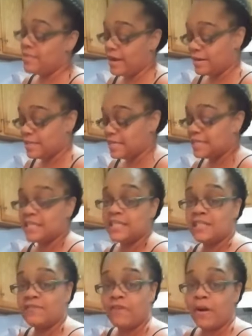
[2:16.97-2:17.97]
There are
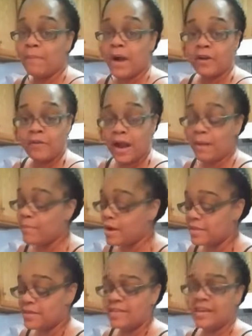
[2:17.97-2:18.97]
dishes from my grandmother.